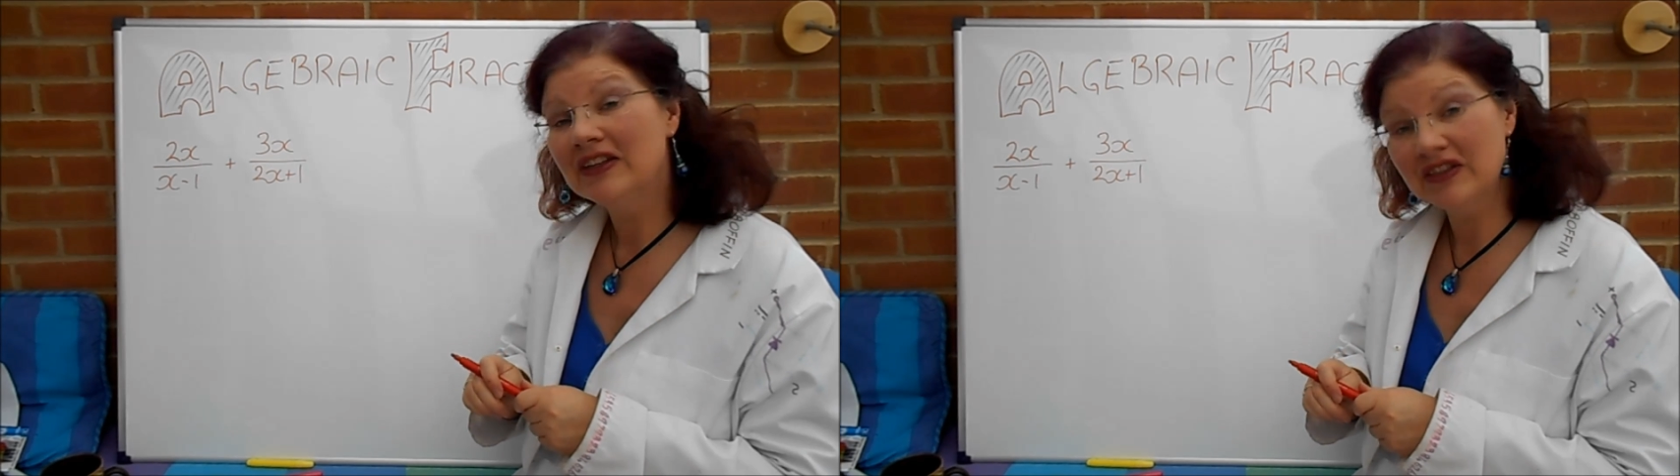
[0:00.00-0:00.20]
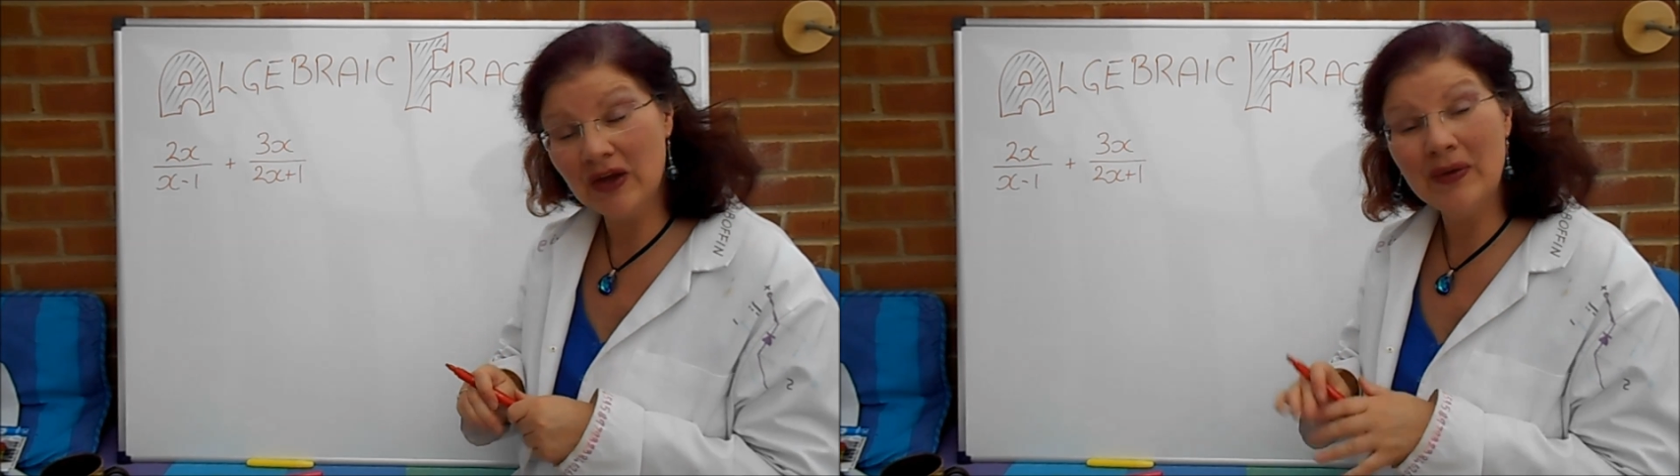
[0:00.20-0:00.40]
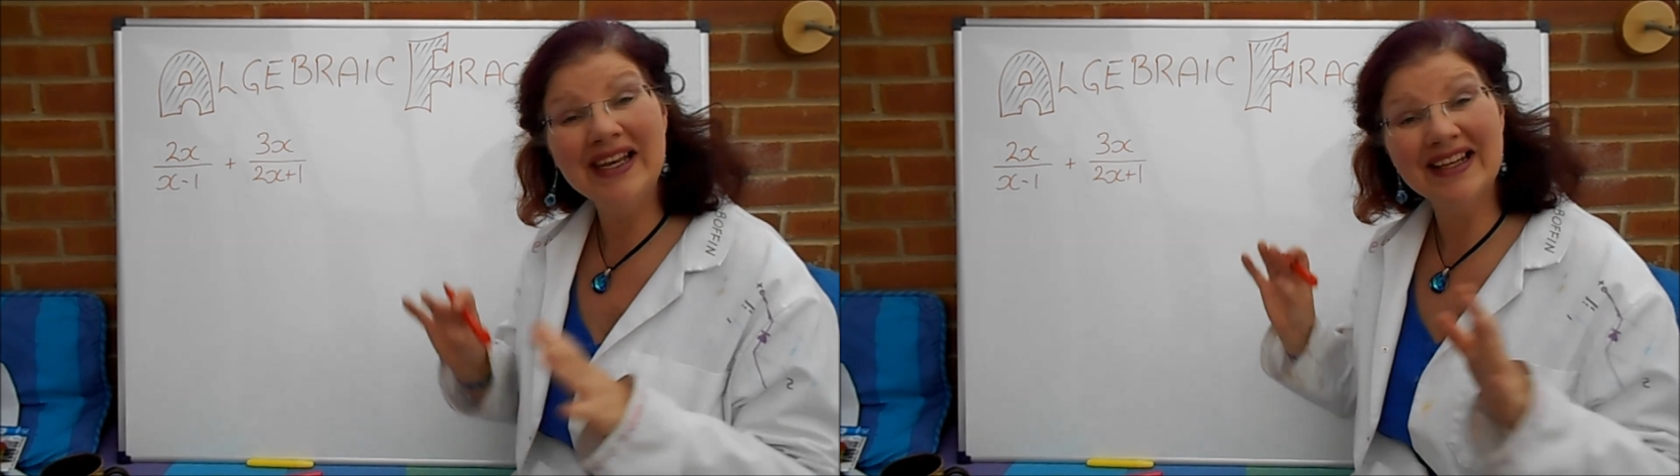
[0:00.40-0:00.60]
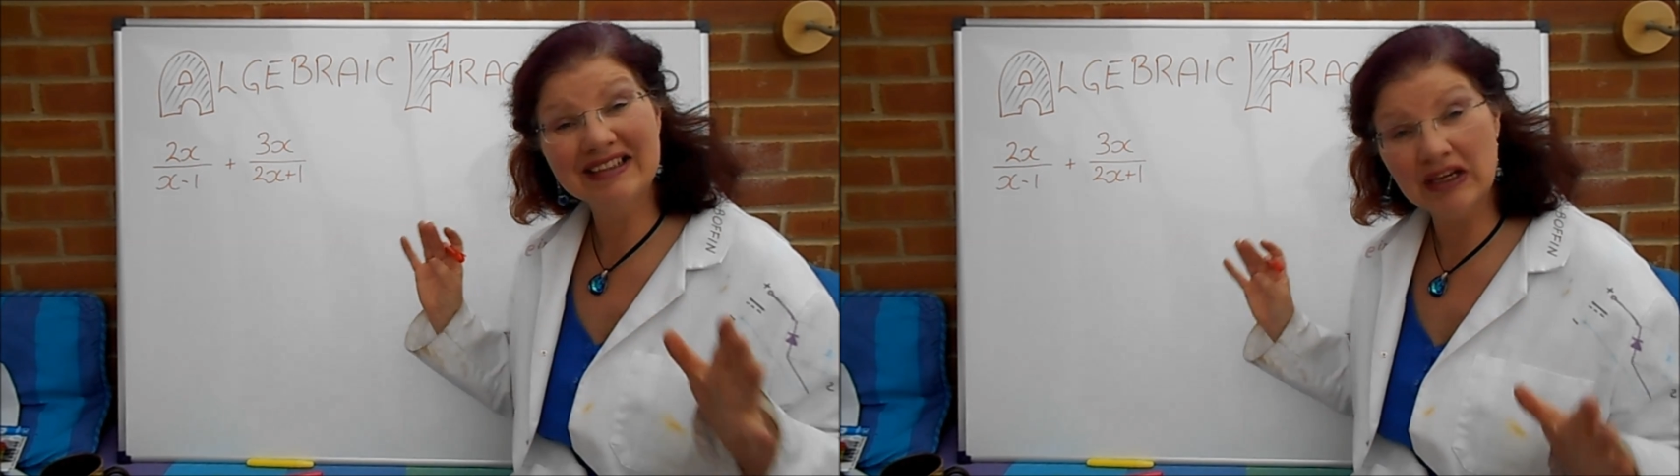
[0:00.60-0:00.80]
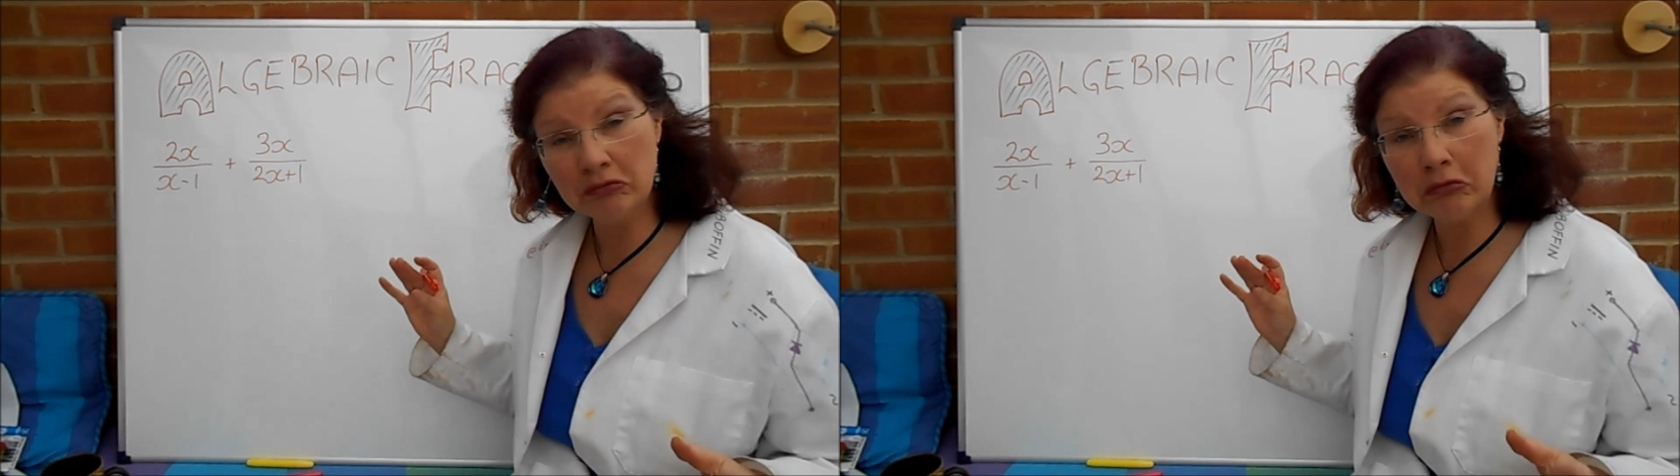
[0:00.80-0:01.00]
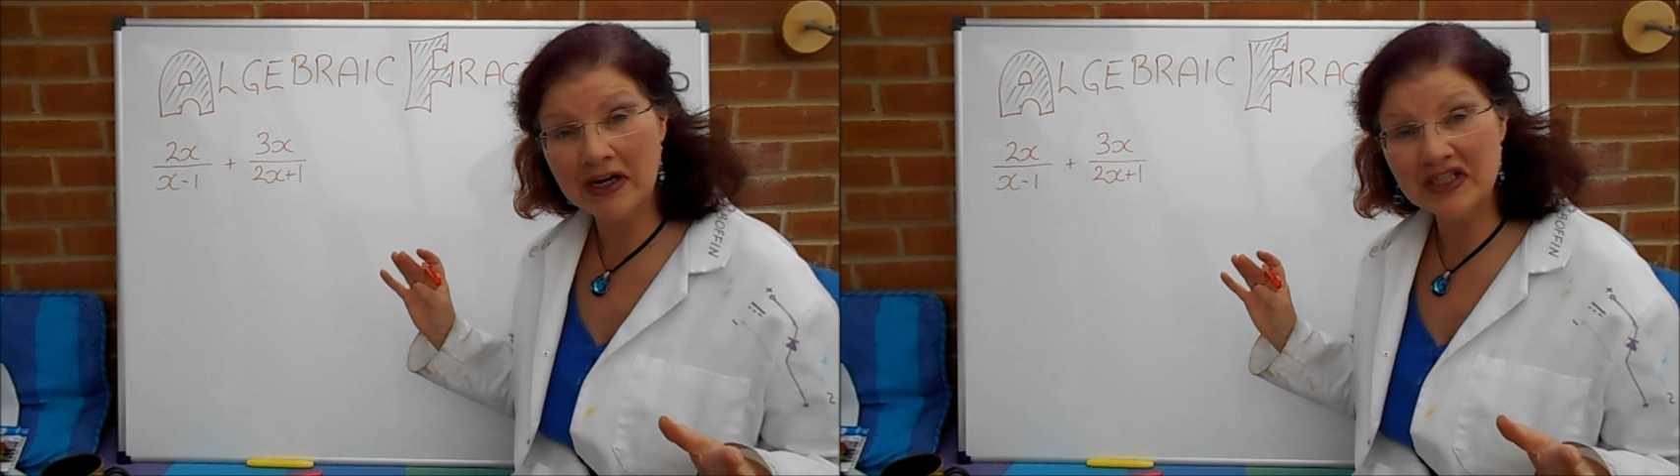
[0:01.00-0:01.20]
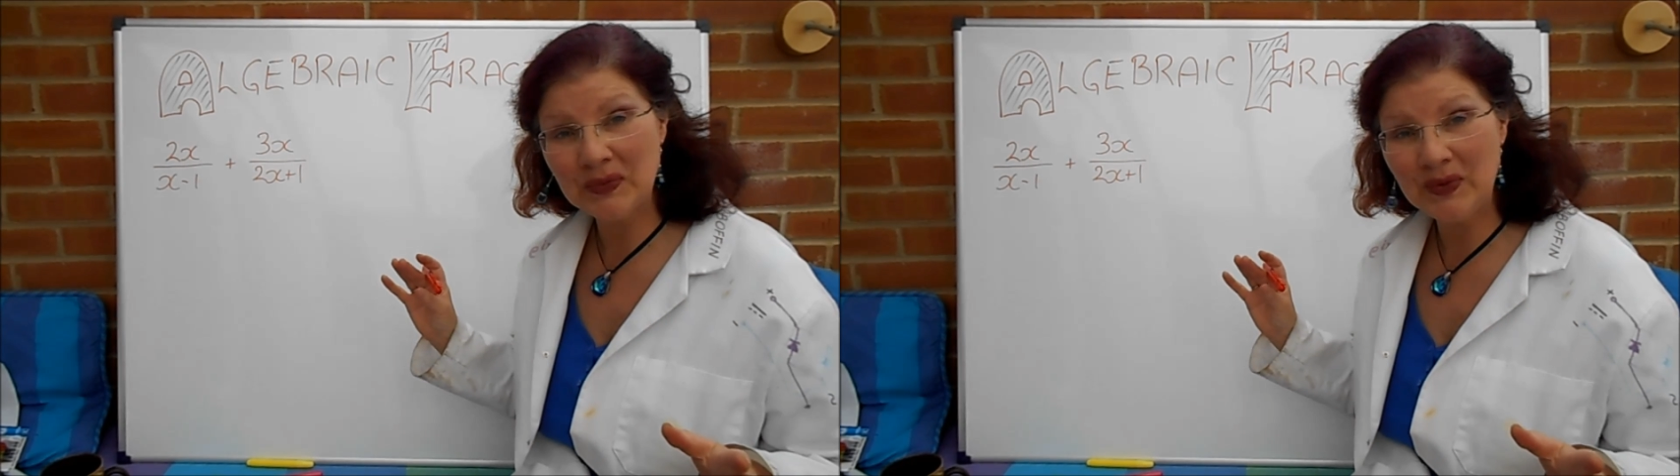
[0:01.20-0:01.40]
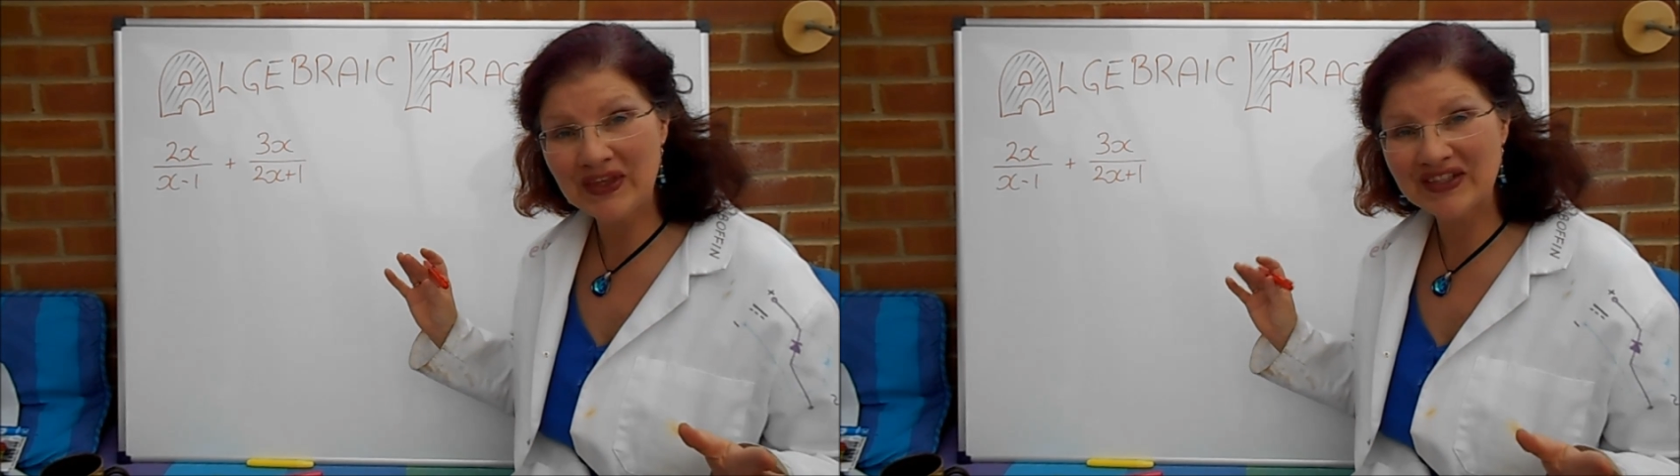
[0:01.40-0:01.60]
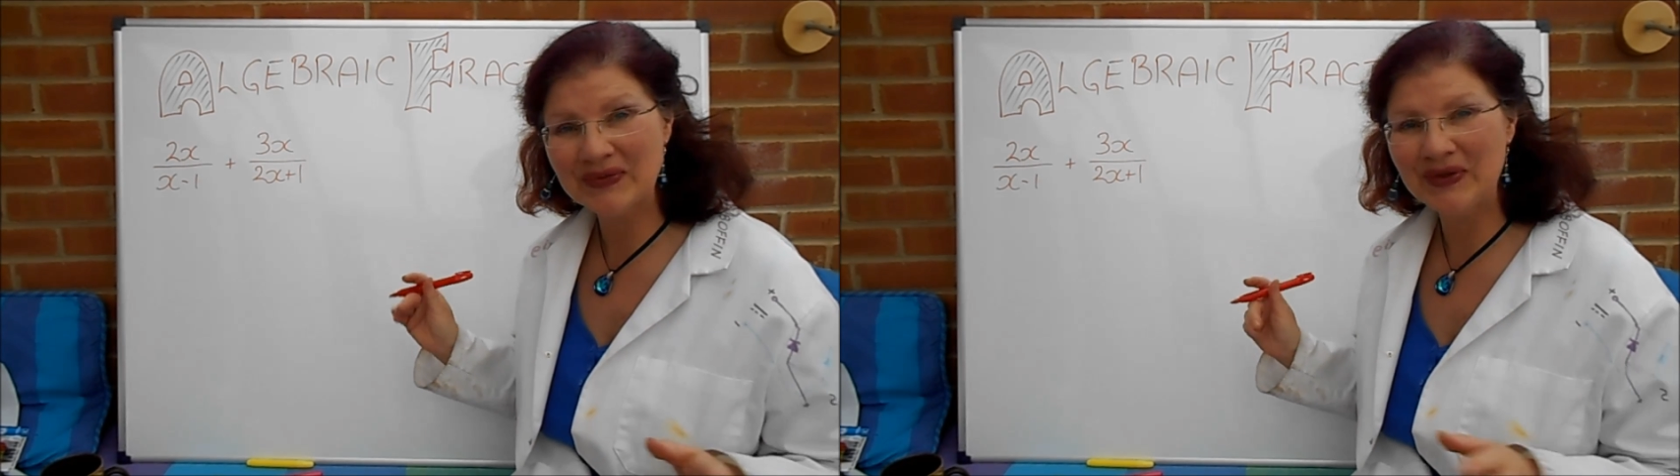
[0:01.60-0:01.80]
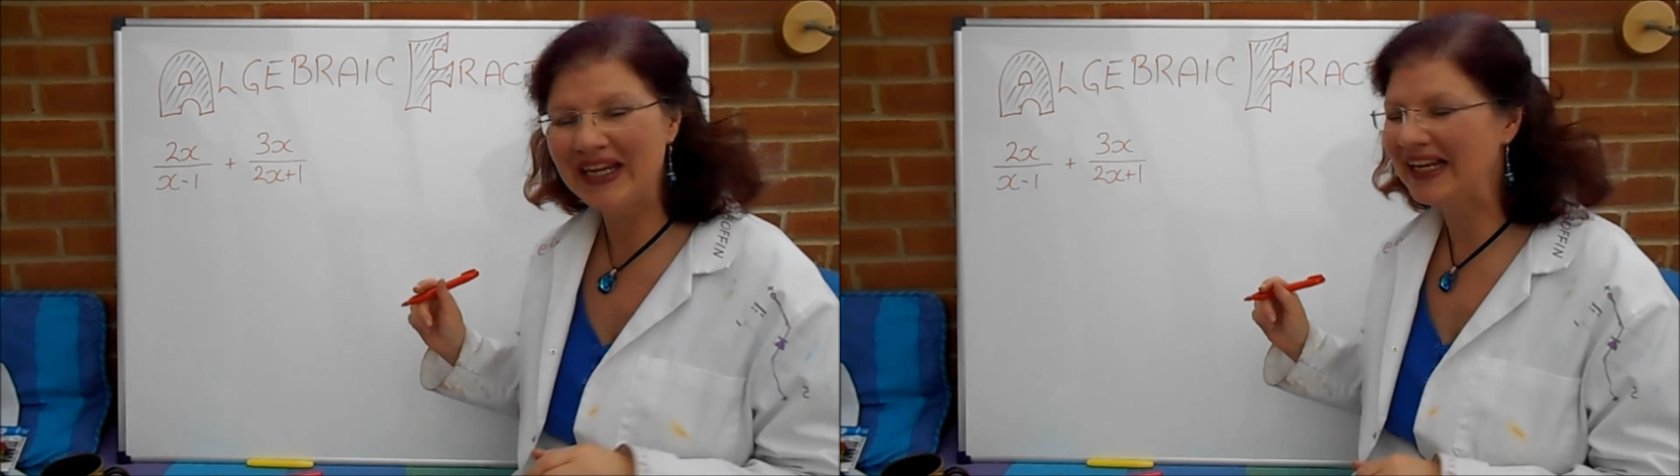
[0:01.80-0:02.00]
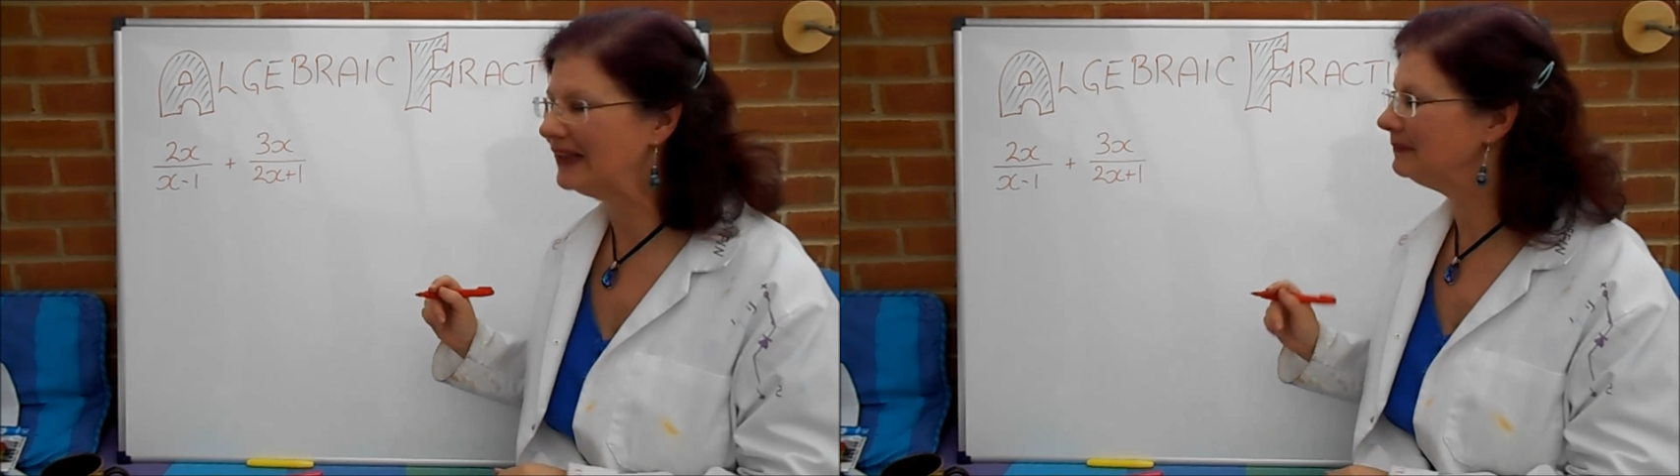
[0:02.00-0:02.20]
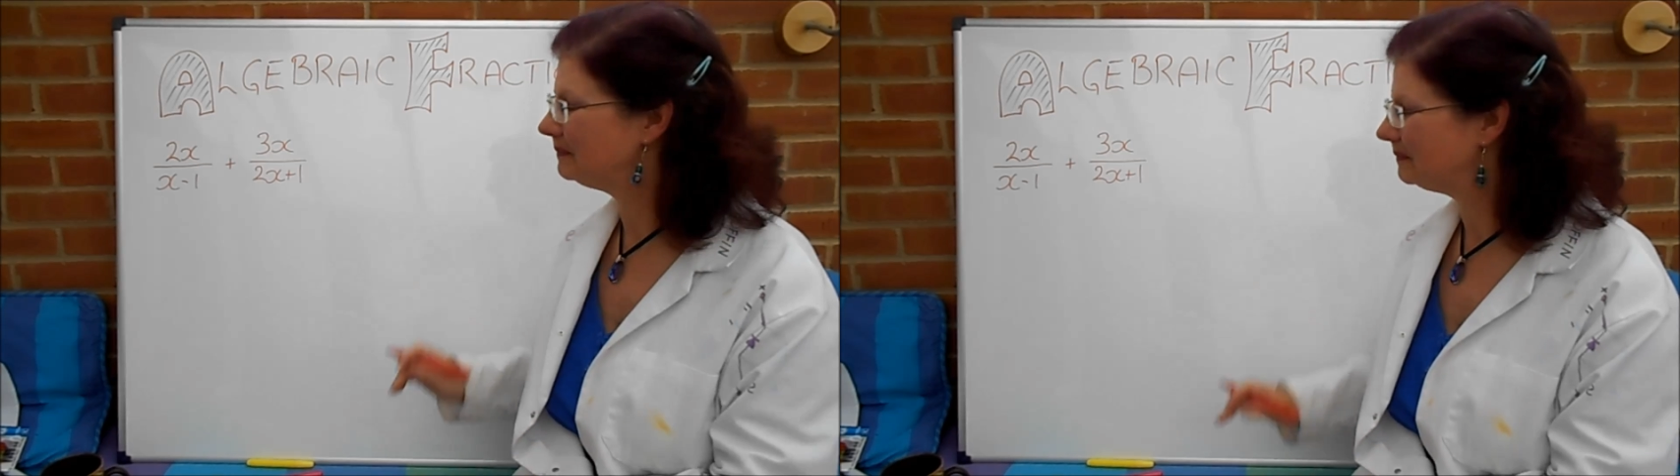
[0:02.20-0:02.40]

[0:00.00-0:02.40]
So let's get right on with this one here.